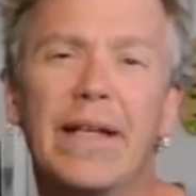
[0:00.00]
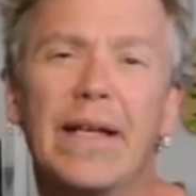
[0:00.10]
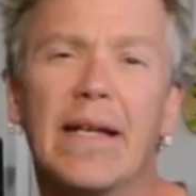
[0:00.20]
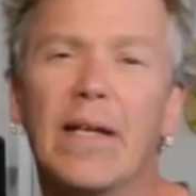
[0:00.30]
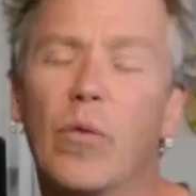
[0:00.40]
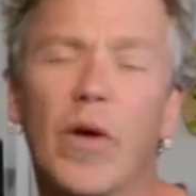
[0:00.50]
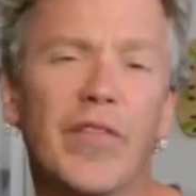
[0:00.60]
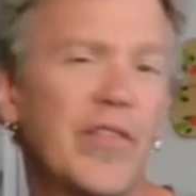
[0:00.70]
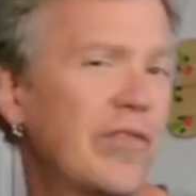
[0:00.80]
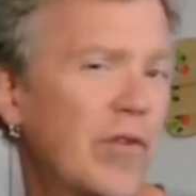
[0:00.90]
and it
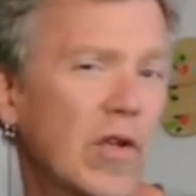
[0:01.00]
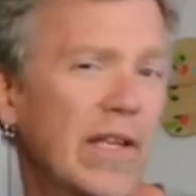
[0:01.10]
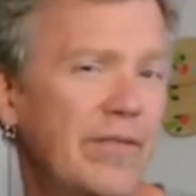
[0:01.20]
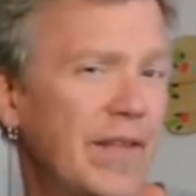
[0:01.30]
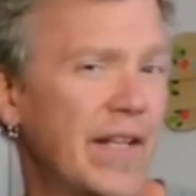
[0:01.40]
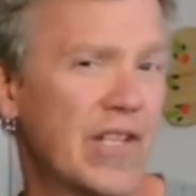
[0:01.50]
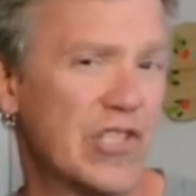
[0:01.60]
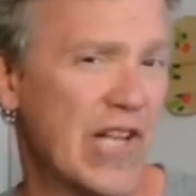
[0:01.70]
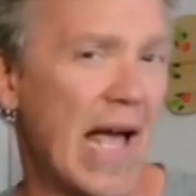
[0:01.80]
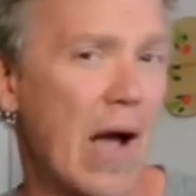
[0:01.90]
wasn't fully
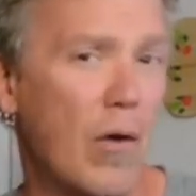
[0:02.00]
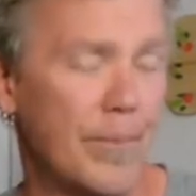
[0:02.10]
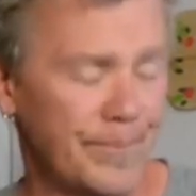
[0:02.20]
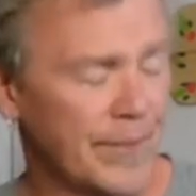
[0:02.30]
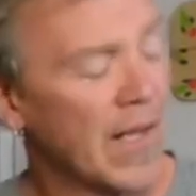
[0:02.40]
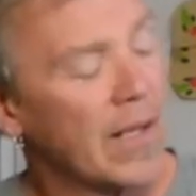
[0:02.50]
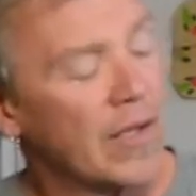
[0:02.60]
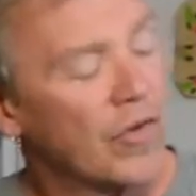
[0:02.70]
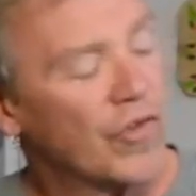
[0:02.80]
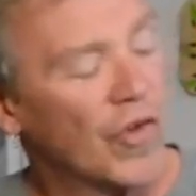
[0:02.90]
finished out.
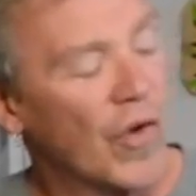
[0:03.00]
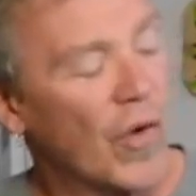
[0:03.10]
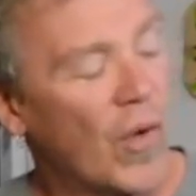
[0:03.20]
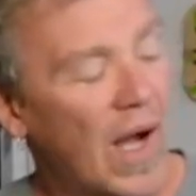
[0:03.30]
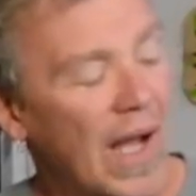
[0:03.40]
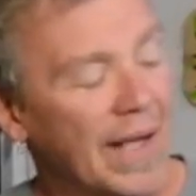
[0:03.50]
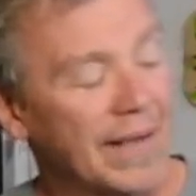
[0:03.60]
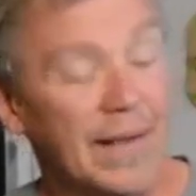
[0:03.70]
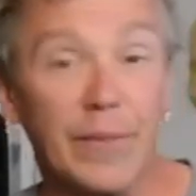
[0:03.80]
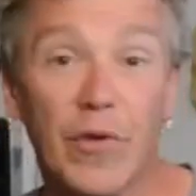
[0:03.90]
So I
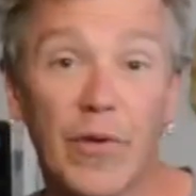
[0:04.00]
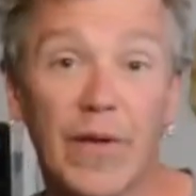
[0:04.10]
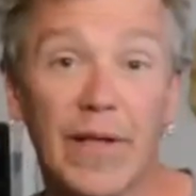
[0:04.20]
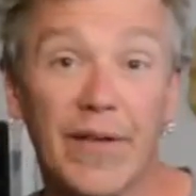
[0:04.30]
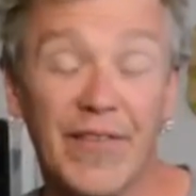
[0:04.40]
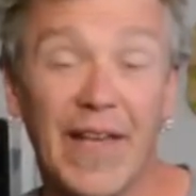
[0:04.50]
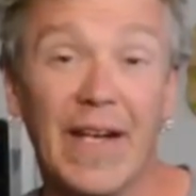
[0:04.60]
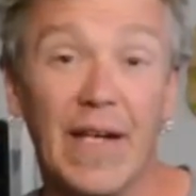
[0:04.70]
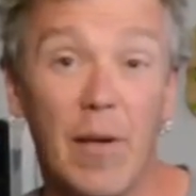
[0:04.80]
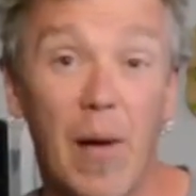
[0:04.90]
ended up doing a
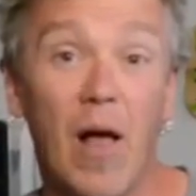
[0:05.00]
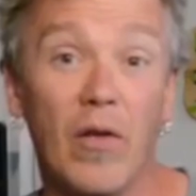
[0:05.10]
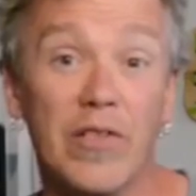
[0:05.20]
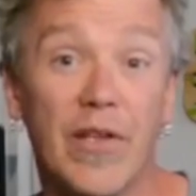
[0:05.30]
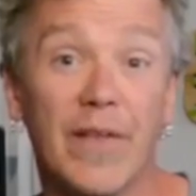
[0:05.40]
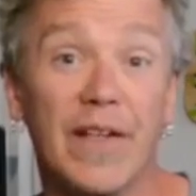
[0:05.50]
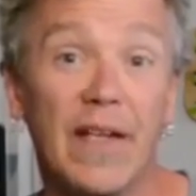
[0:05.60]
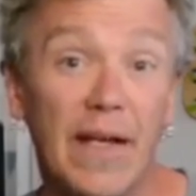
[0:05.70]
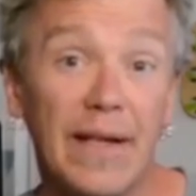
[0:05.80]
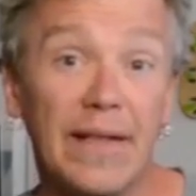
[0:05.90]
sand and a polish on the
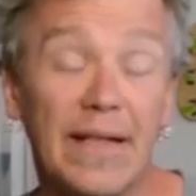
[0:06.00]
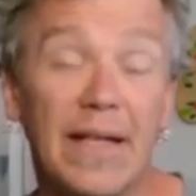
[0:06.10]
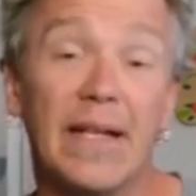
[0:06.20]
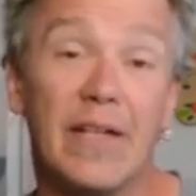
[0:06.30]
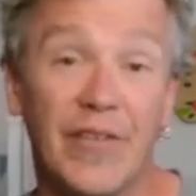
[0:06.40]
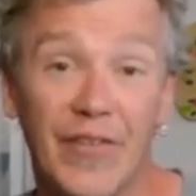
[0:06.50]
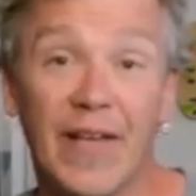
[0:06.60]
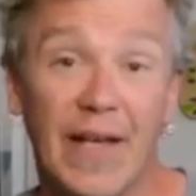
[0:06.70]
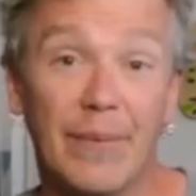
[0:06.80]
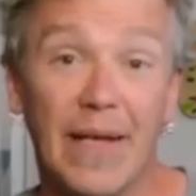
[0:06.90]
nut, just to
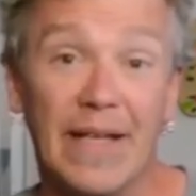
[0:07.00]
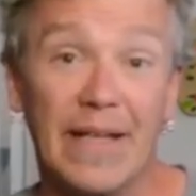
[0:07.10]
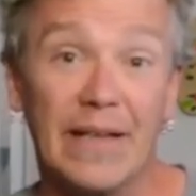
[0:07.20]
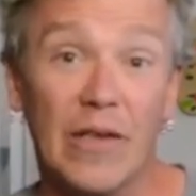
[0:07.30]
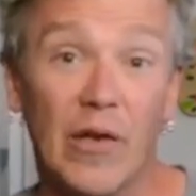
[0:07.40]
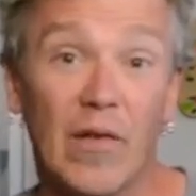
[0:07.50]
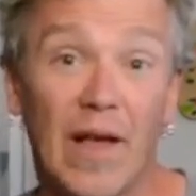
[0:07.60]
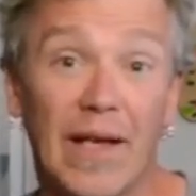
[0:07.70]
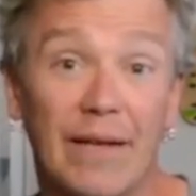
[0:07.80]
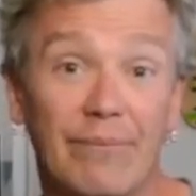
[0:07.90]
kind of make it look
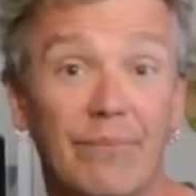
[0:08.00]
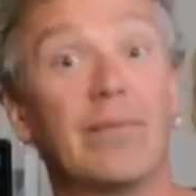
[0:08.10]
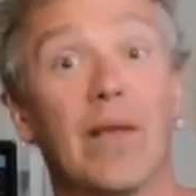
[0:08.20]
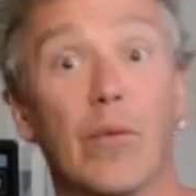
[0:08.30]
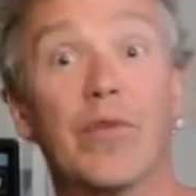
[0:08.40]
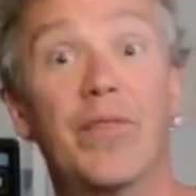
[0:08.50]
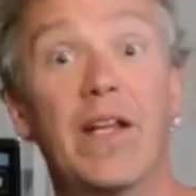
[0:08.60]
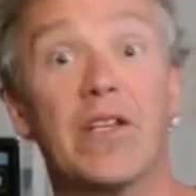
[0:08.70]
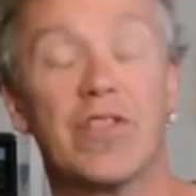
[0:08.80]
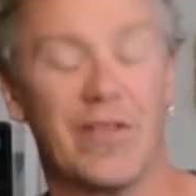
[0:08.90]
like it was
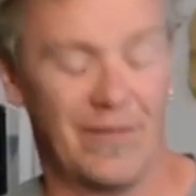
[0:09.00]
finished.